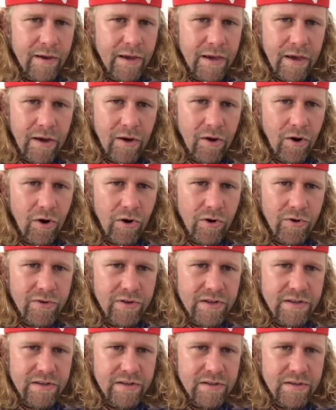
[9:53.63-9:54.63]
all
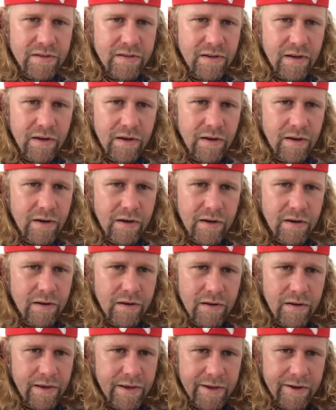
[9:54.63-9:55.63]
this is
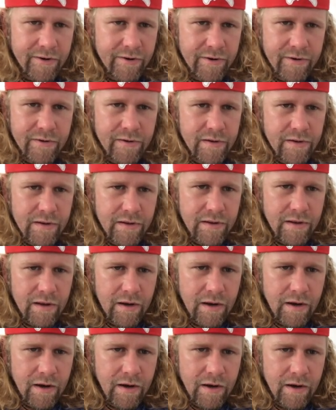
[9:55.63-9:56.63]
here.
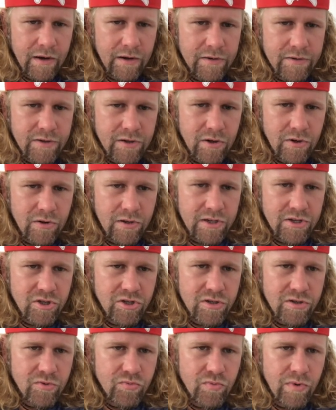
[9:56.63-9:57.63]
So let's
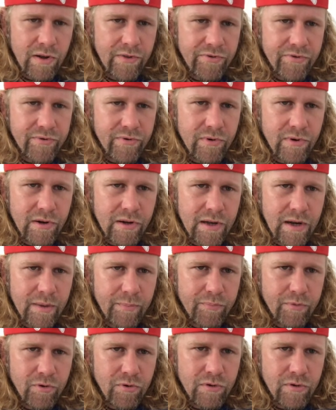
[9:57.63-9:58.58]
just run through a couple